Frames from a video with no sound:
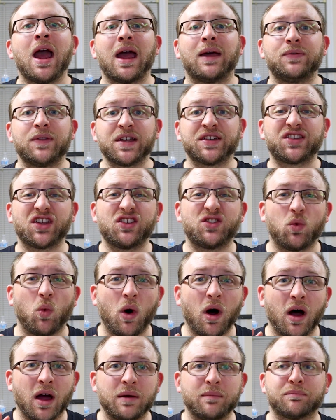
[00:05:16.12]
and this is
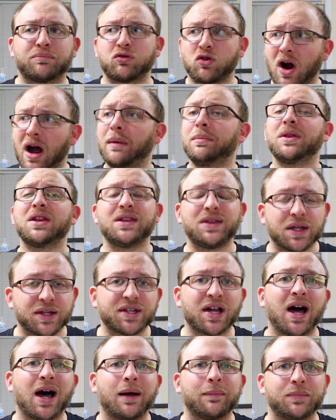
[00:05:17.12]
probably the
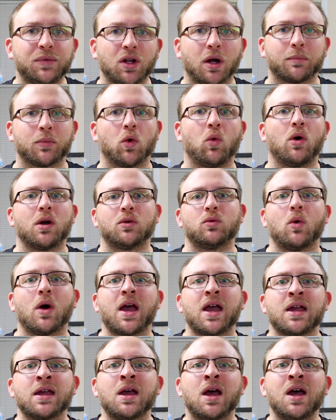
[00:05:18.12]
top number 1
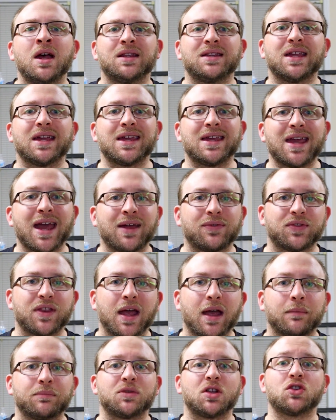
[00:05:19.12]
way to get
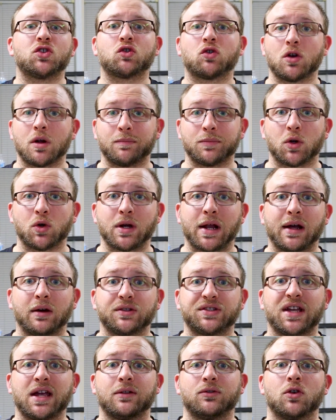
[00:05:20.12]
them to trim their
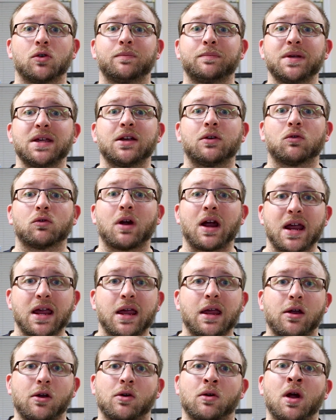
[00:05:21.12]
nails and their beak right
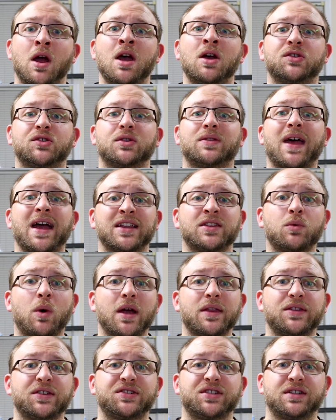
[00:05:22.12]
here. So that's
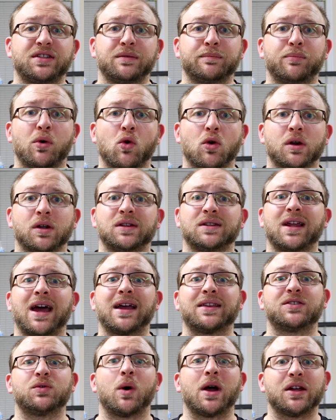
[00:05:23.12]
why this is important.
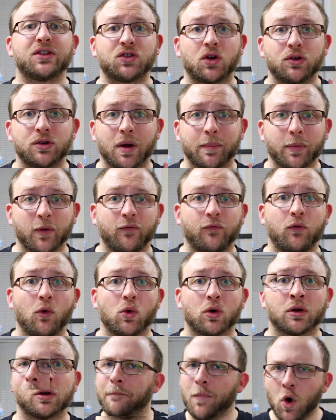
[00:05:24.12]
That's why it's our number
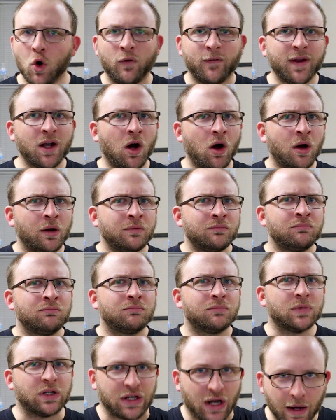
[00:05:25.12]
4. Moving
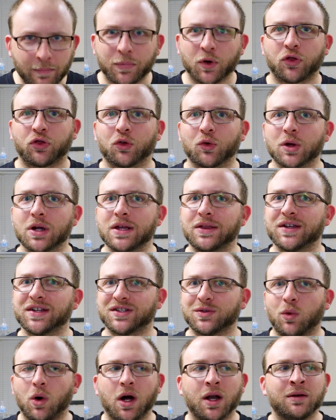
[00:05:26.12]
on, number 3,
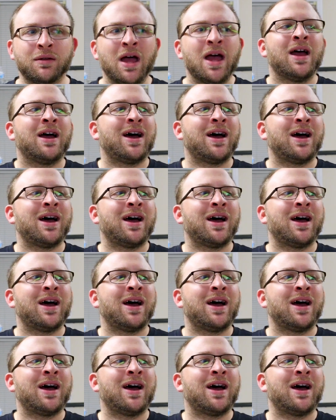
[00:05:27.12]
this one,